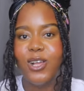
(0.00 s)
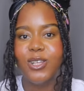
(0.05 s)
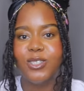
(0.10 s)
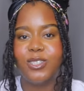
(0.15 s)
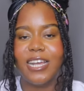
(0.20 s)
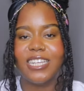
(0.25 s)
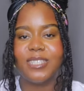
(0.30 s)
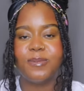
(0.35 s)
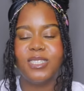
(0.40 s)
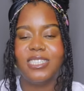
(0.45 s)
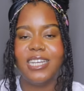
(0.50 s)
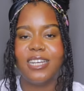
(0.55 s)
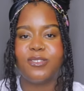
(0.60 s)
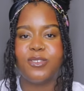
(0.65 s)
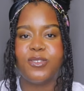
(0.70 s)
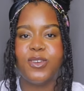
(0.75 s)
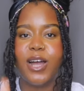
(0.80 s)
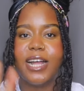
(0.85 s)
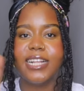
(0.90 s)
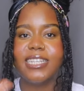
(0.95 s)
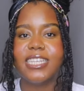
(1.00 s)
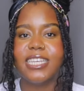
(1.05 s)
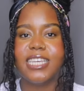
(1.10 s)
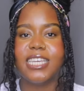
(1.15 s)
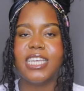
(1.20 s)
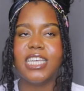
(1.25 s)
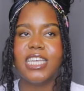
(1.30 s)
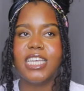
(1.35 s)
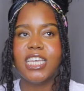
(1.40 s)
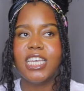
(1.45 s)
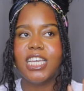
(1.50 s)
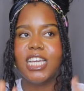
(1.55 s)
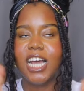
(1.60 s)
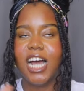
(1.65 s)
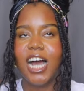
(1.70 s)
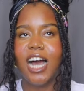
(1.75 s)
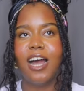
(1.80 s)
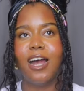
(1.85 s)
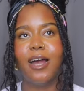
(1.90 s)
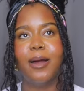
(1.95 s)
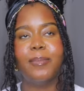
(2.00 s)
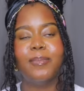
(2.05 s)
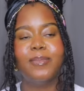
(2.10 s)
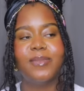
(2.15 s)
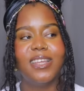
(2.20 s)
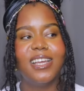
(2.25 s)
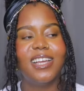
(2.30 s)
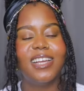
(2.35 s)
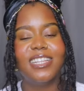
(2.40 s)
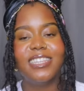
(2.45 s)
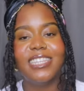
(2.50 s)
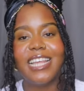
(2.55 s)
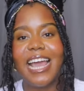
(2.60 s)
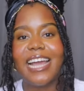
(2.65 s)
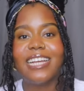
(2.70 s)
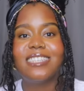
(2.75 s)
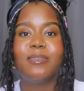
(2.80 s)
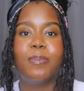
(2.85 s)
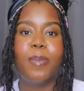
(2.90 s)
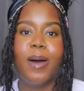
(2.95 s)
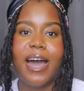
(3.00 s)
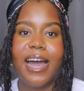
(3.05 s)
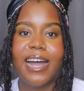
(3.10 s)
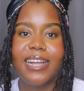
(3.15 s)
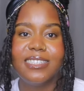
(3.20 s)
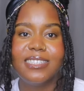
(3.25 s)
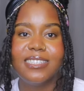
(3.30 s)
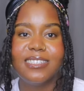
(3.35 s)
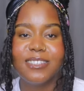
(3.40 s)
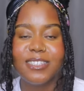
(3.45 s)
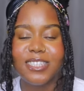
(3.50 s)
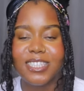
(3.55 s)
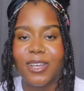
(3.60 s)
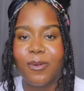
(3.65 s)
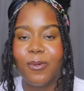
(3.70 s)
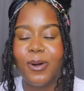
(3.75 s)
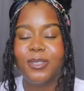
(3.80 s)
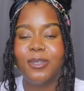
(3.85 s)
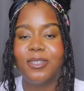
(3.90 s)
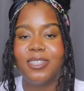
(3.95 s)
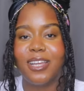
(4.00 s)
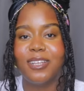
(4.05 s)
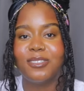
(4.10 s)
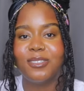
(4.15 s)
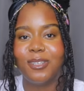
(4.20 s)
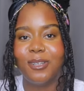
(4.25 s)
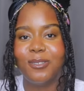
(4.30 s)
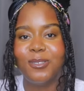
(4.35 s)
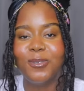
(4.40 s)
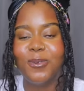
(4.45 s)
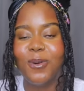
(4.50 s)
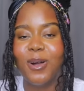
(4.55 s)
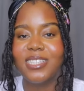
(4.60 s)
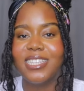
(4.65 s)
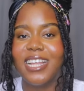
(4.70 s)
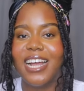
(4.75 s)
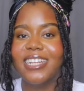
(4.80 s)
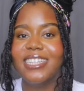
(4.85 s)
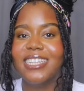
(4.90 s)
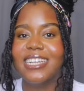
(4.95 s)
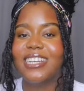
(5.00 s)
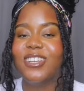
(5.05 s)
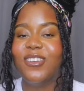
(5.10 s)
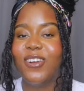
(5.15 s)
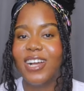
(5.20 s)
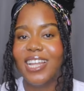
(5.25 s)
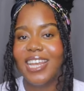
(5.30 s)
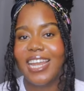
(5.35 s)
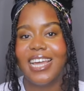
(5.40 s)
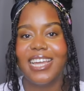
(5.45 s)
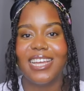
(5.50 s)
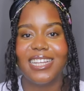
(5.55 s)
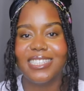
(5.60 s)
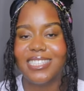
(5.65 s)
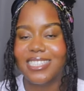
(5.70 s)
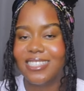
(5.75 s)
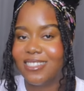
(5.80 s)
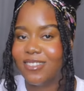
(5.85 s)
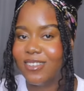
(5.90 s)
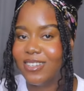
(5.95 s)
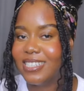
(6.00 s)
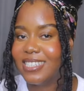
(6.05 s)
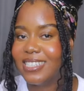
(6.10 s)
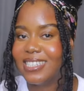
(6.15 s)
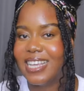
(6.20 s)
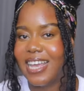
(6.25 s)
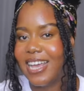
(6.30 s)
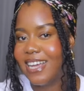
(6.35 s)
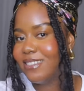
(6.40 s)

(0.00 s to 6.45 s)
So as much as you are the The expert, they also tell you in social work that your client is the